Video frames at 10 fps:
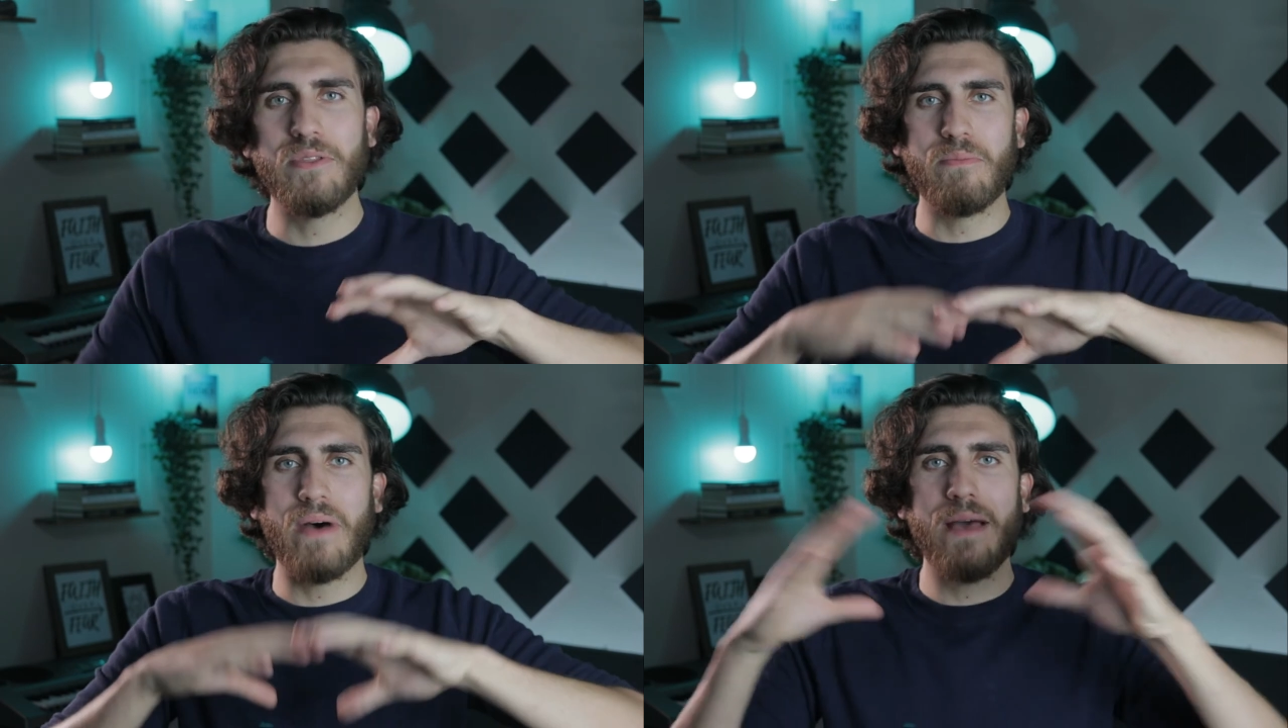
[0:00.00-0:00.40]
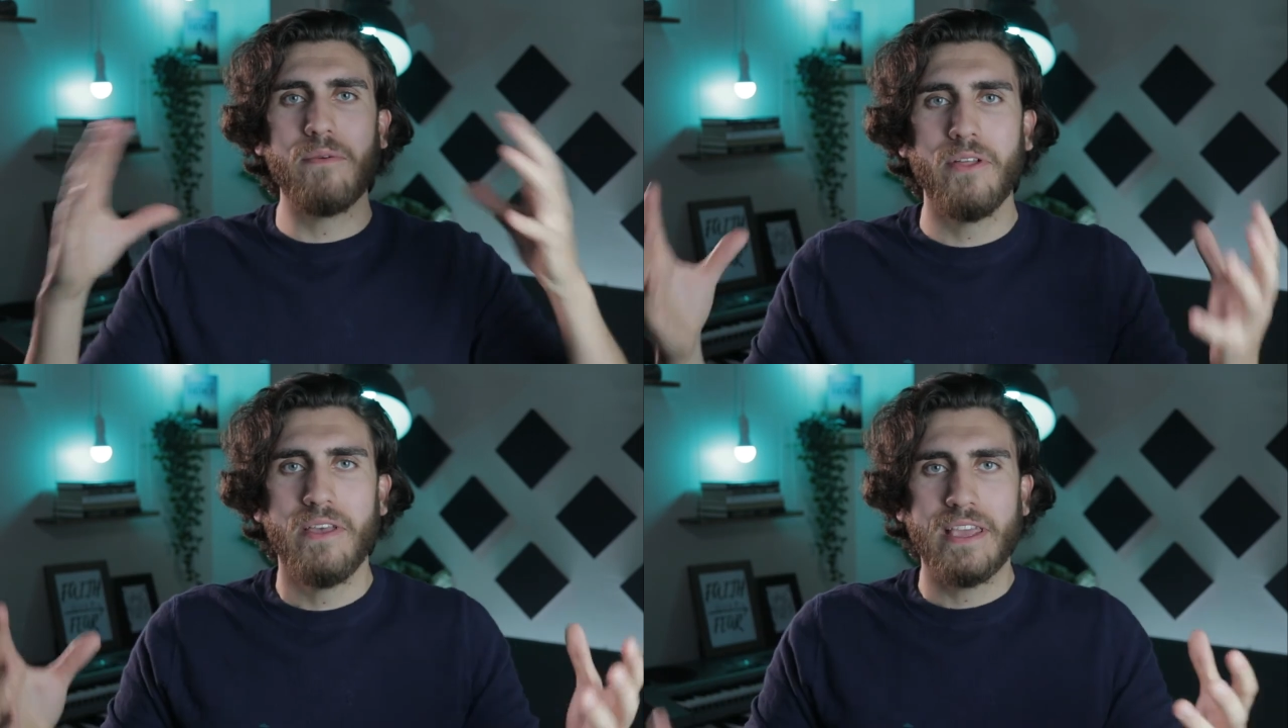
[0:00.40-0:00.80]
the
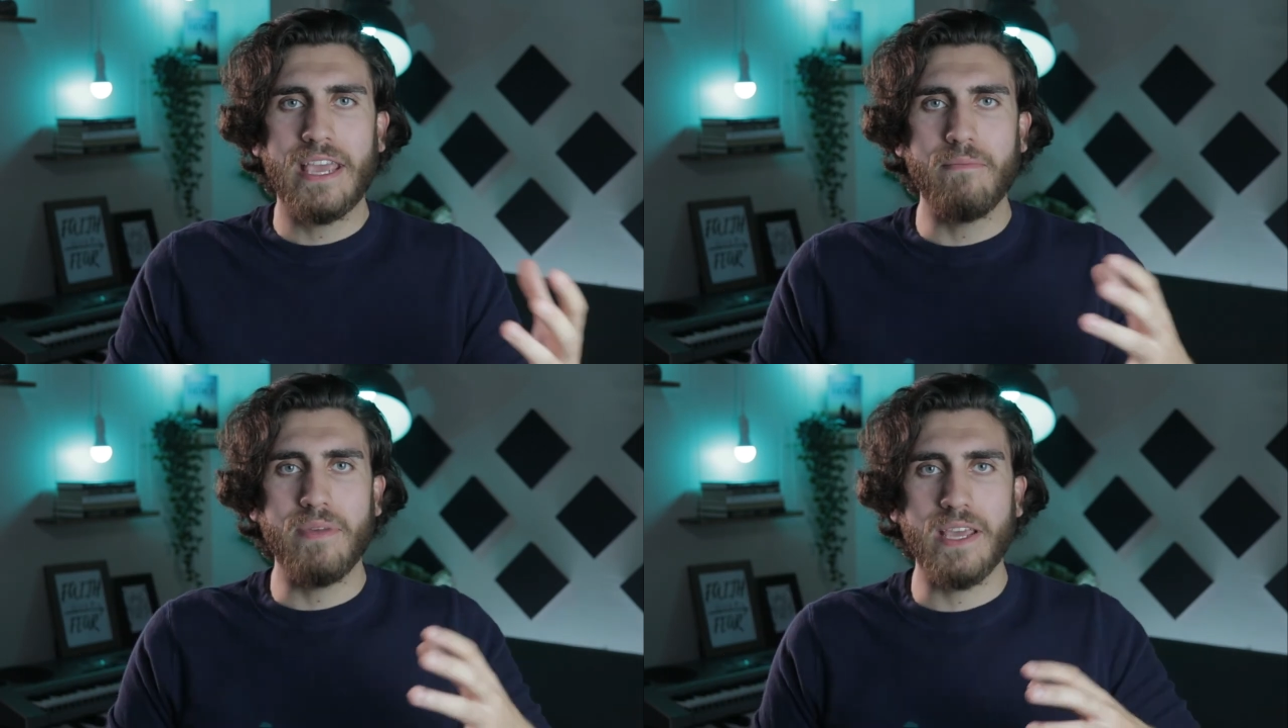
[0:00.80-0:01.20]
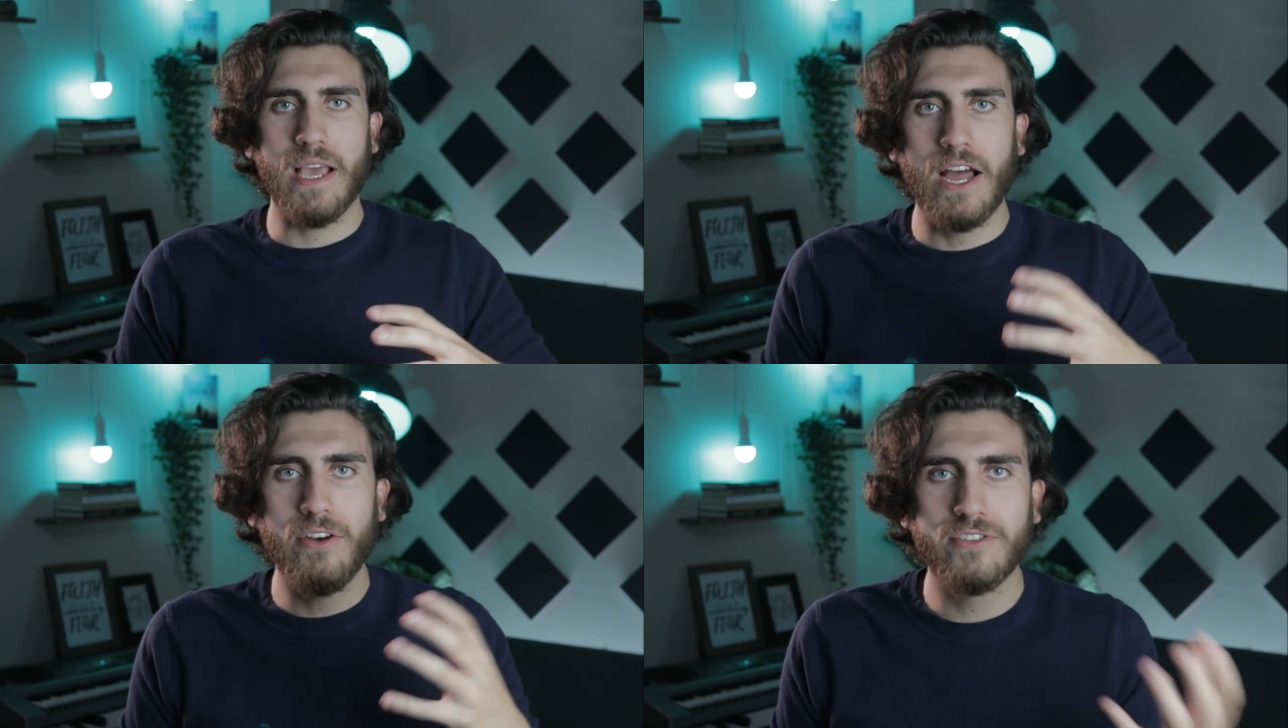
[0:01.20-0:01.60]
Bible can be
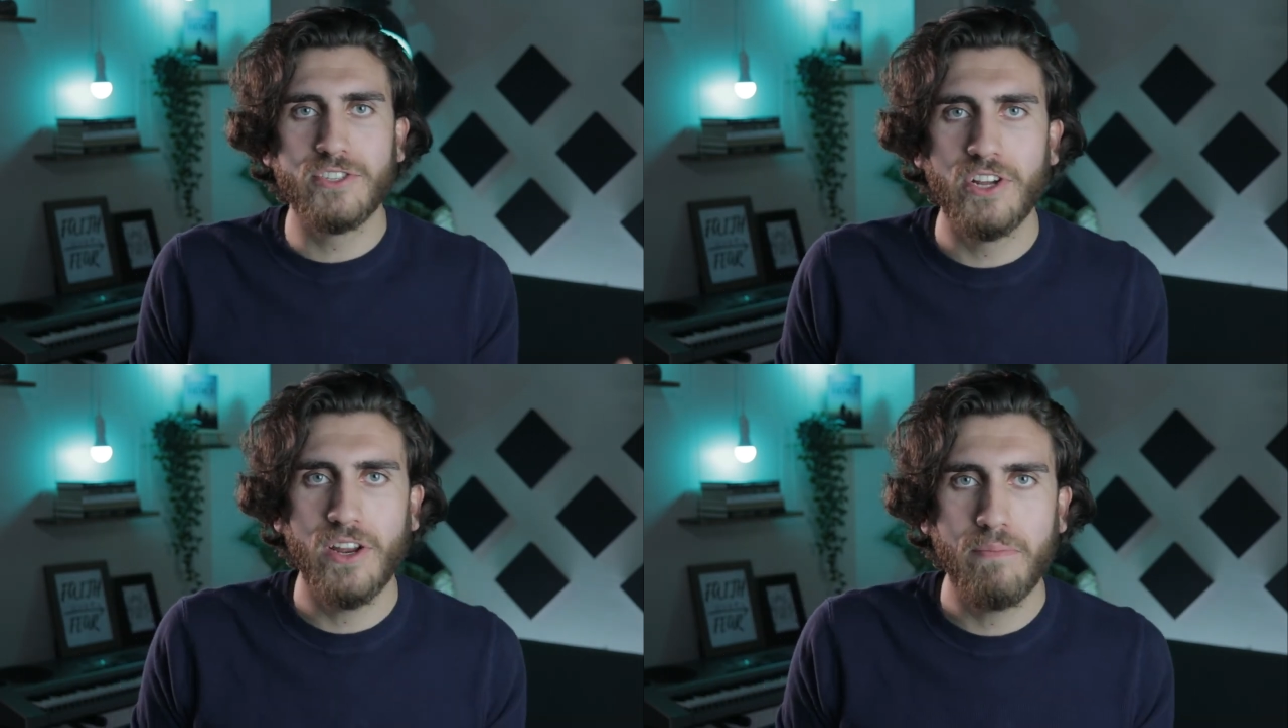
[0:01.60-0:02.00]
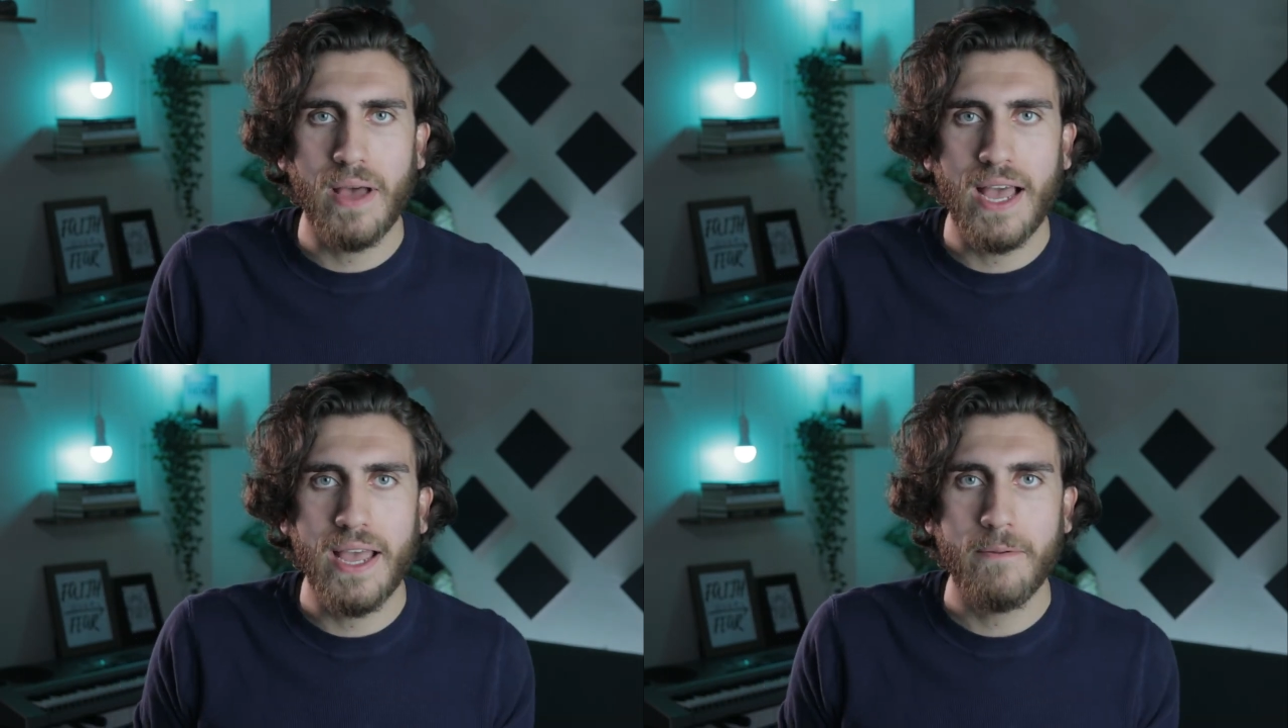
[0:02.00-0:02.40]
understood
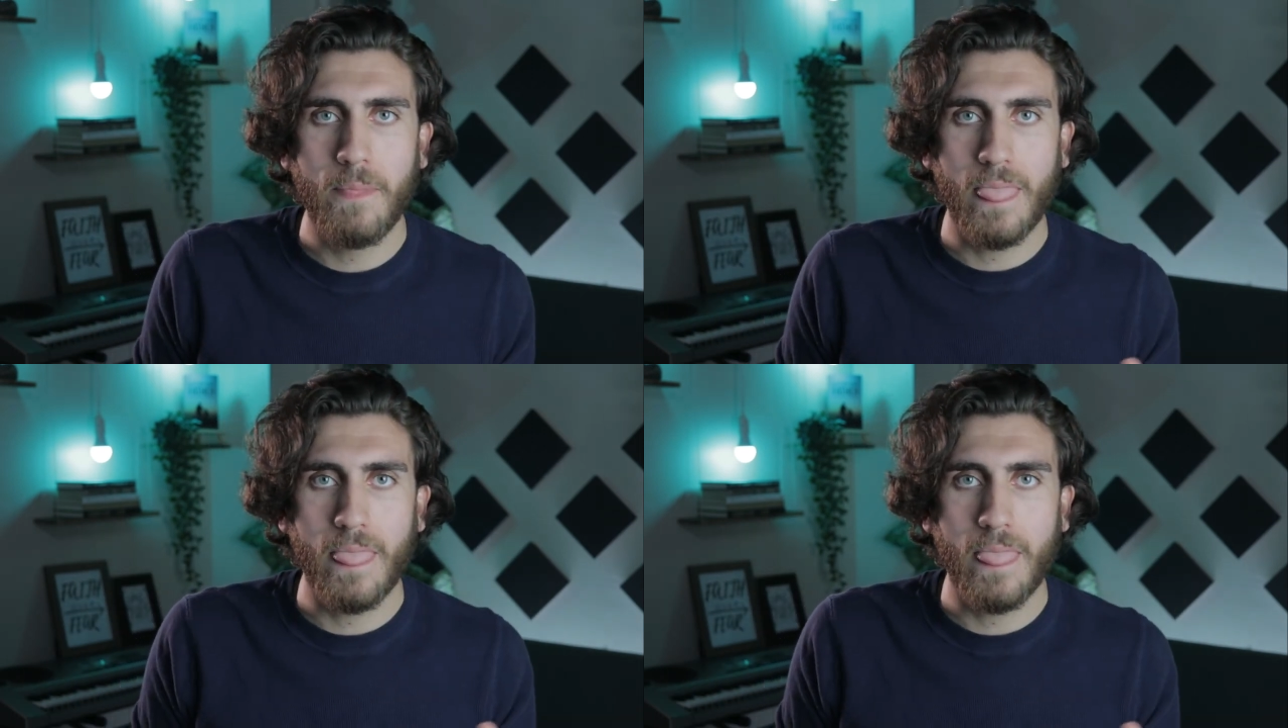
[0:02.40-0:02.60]
by